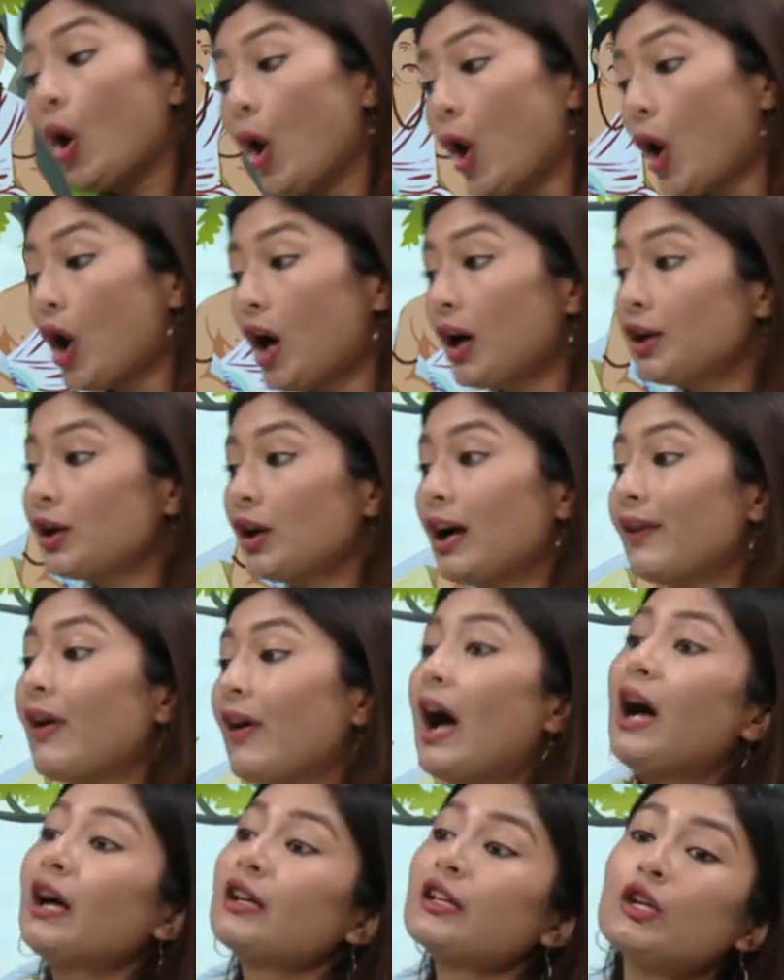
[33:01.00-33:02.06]
or you have
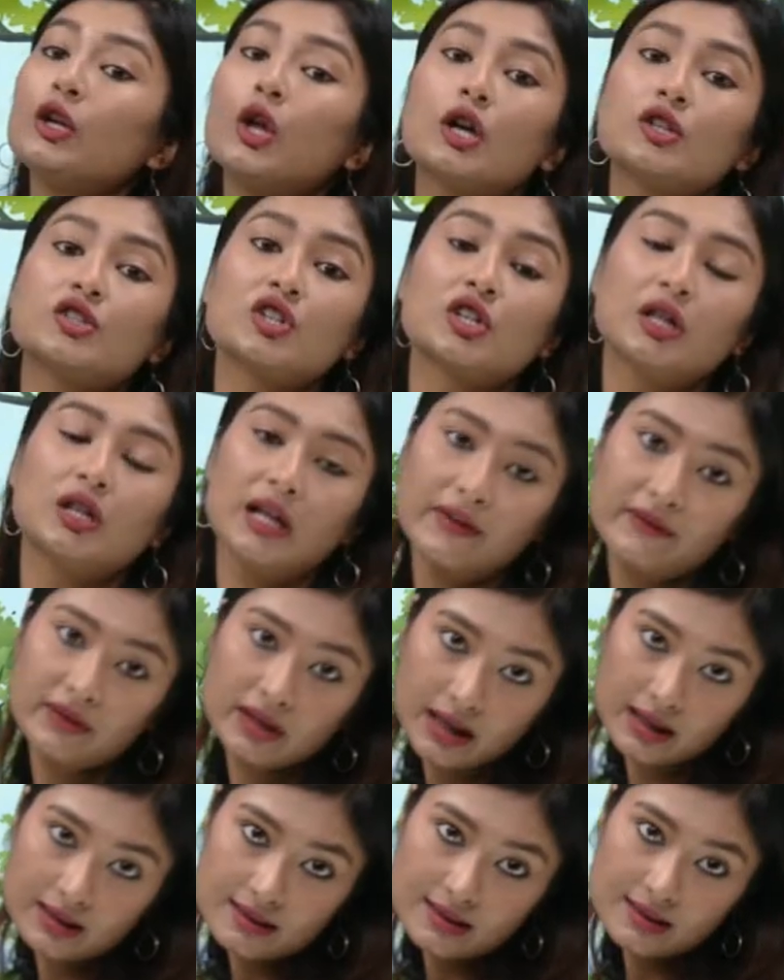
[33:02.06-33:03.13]
archaeological
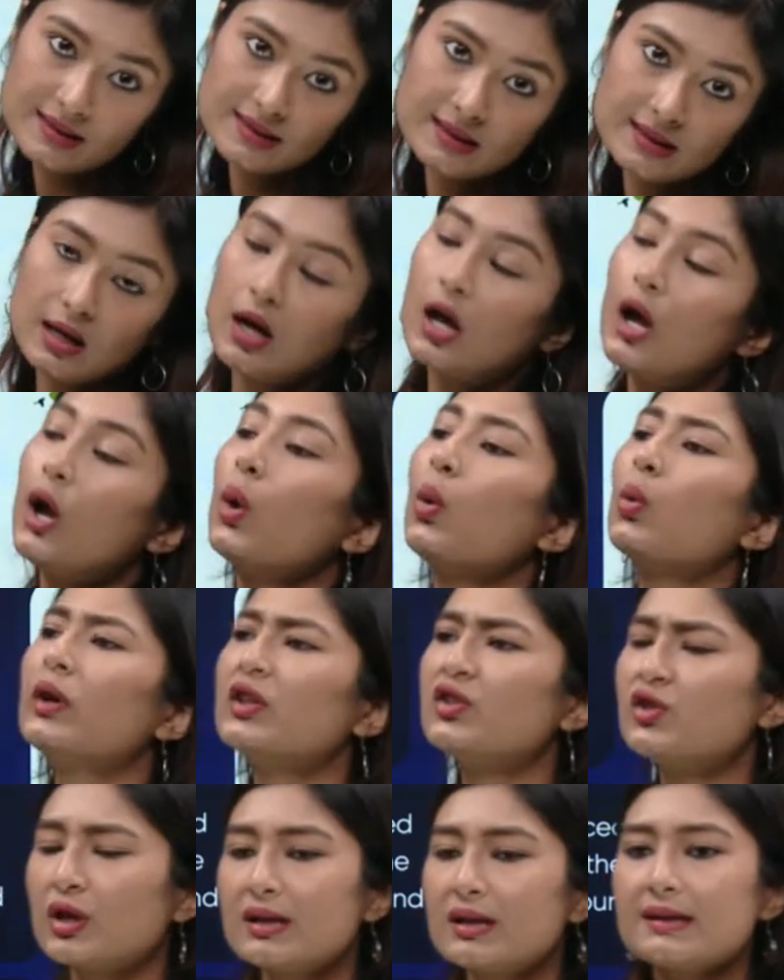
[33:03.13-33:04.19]
evidences,
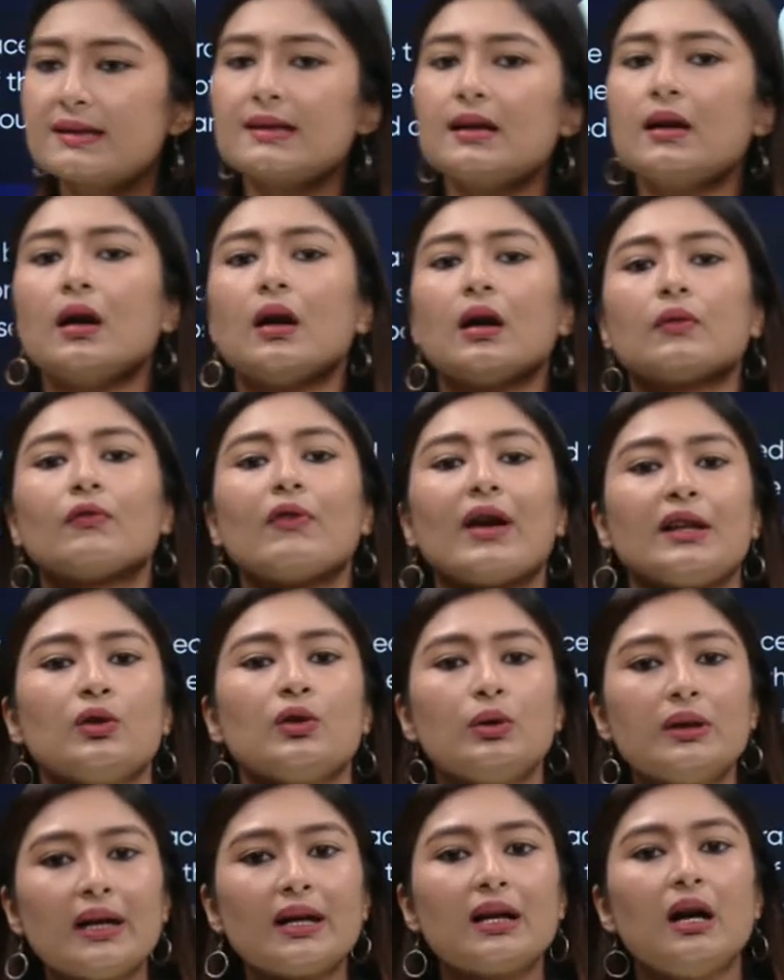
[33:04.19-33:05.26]
which is when
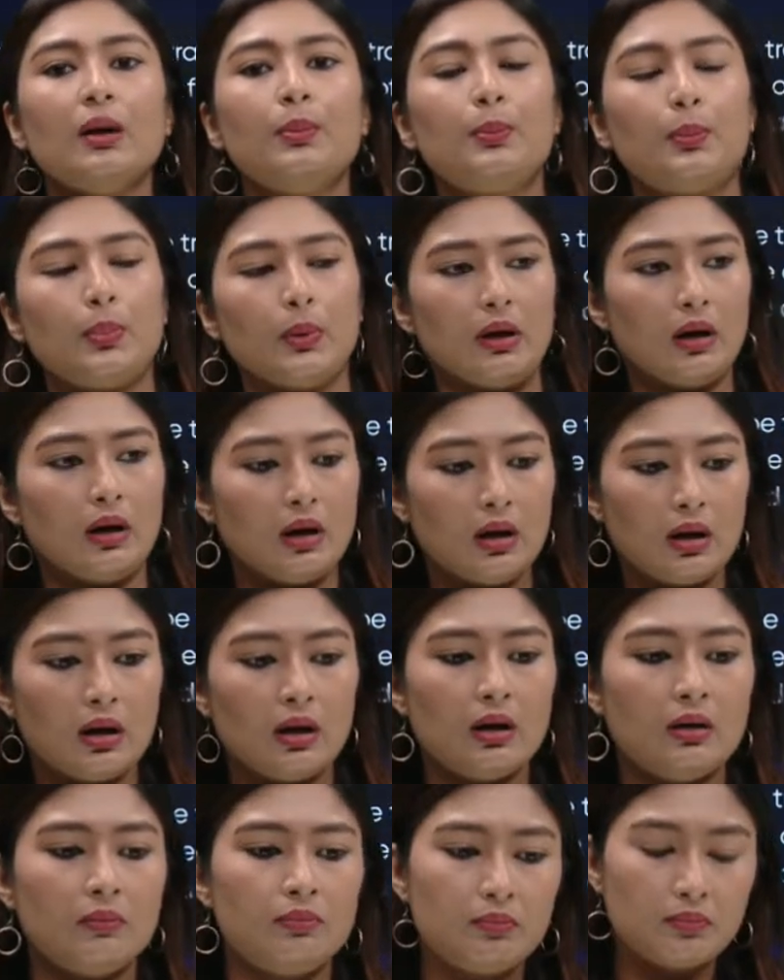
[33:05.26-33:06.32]
you dig up
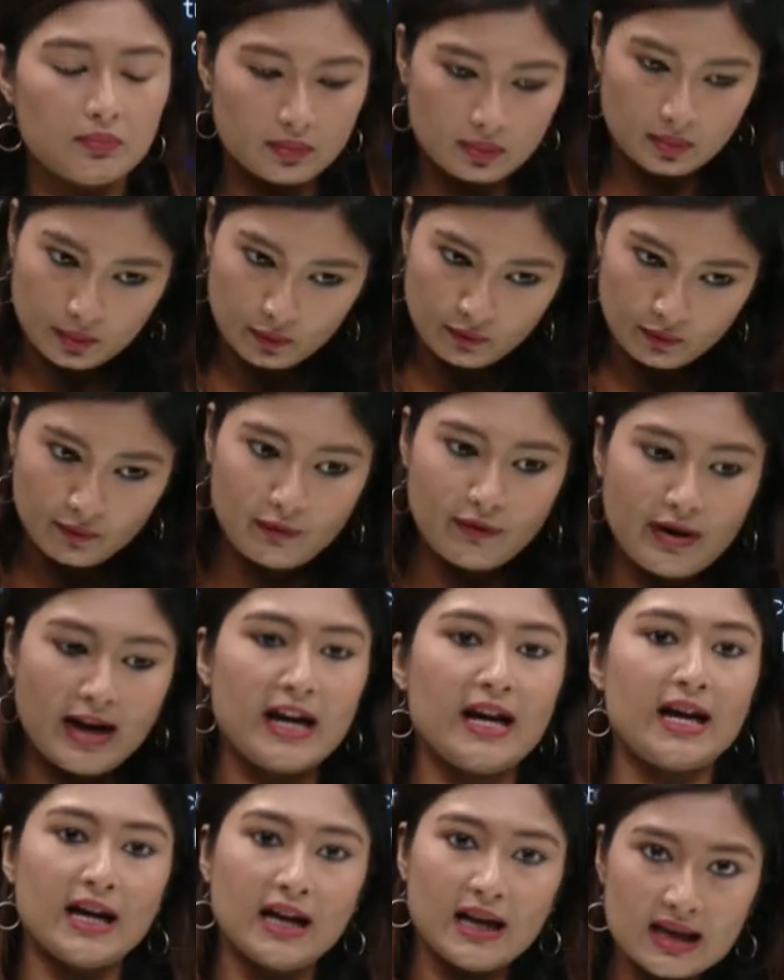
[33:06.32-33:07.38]
uh,
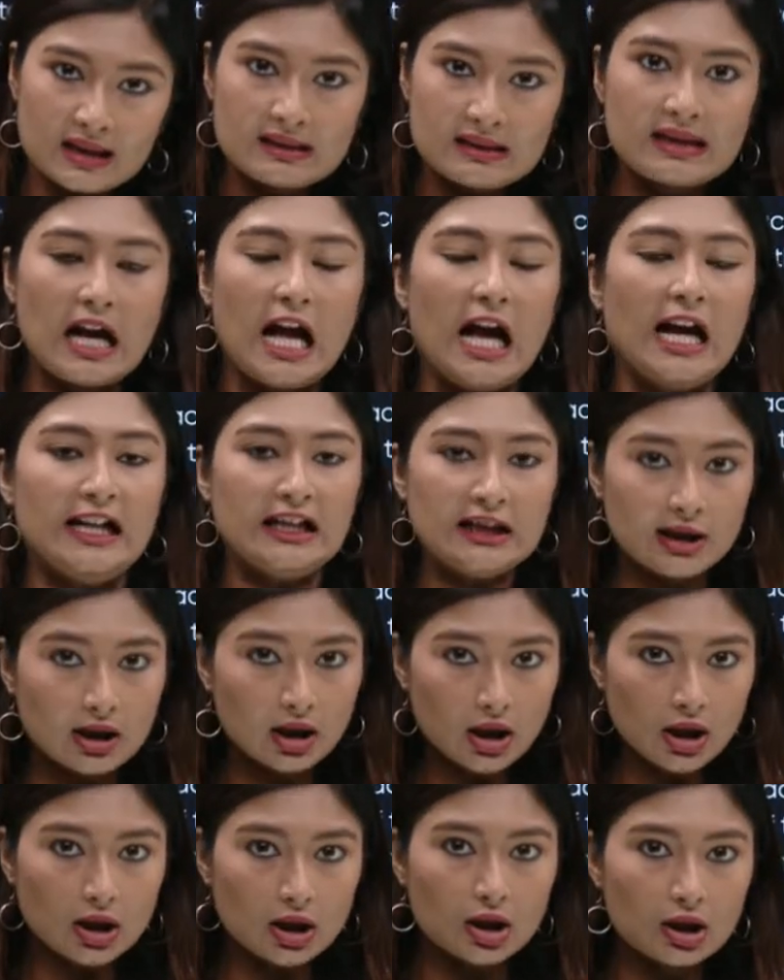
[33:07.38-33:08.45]
way inside
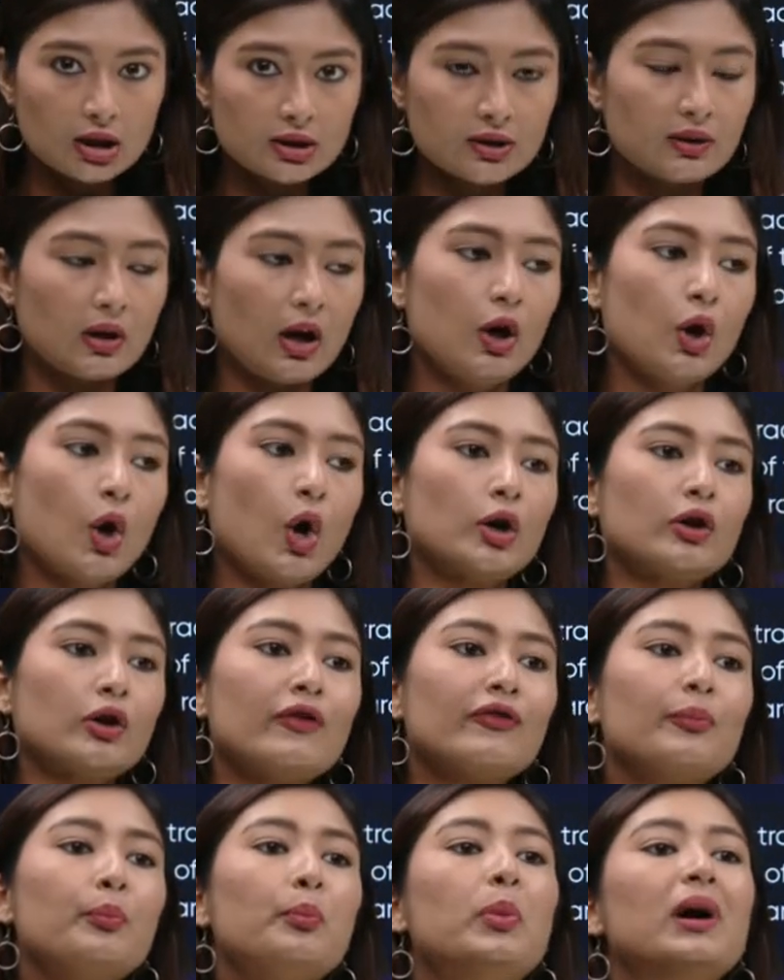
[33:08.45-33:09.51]
the earth, a lot
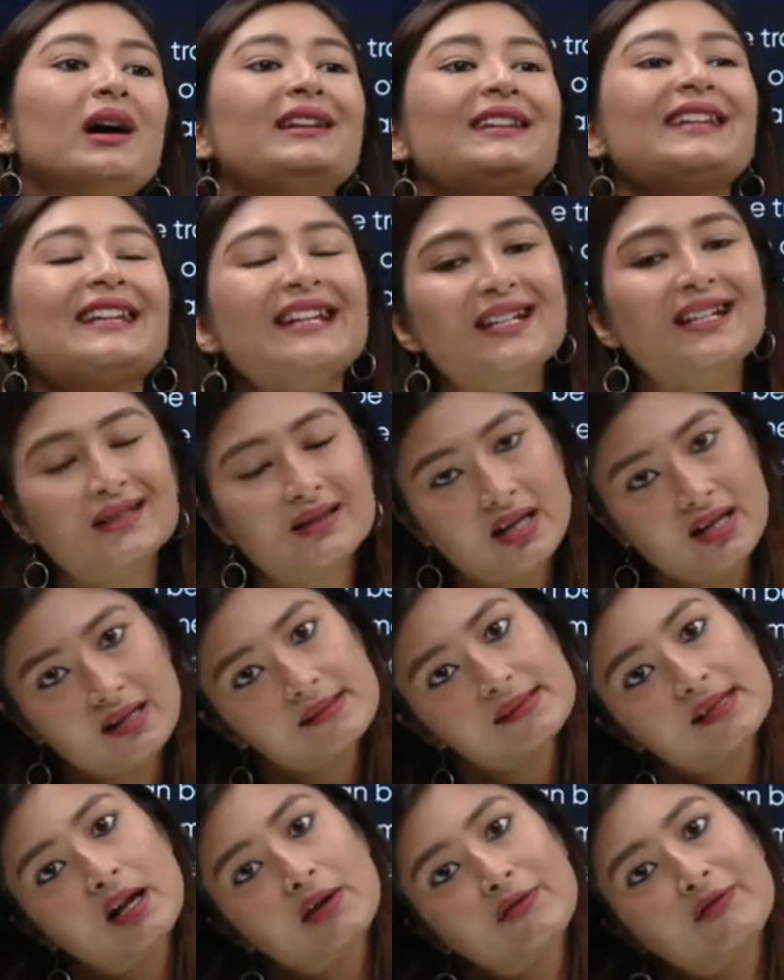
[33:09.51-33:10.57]
of buried
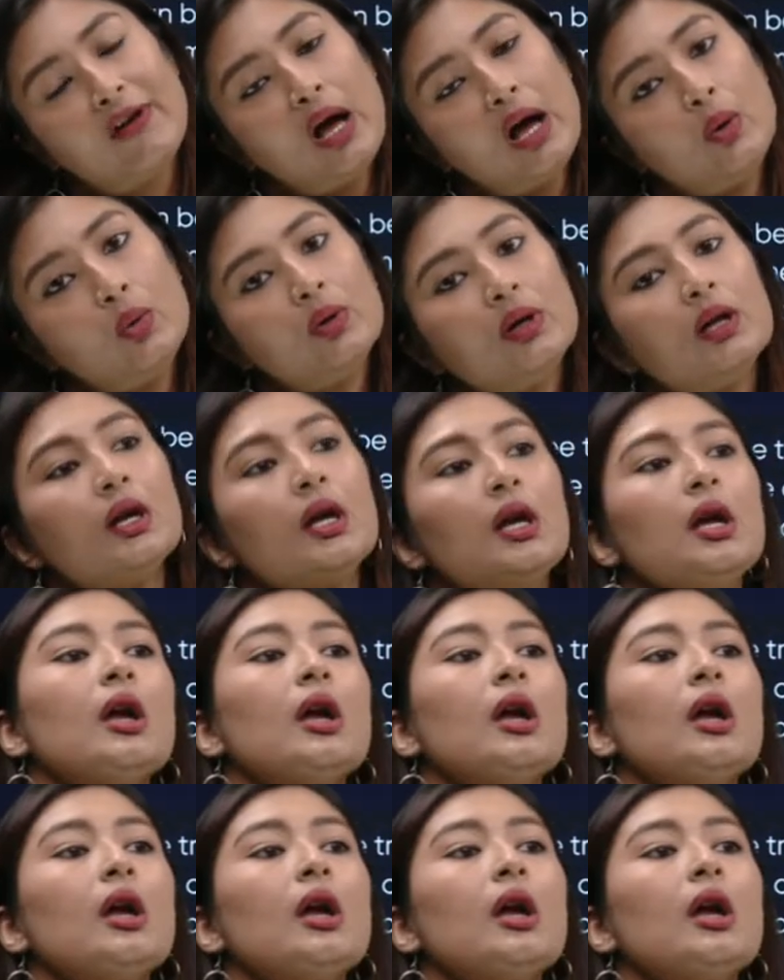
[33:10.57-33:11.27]
things are found.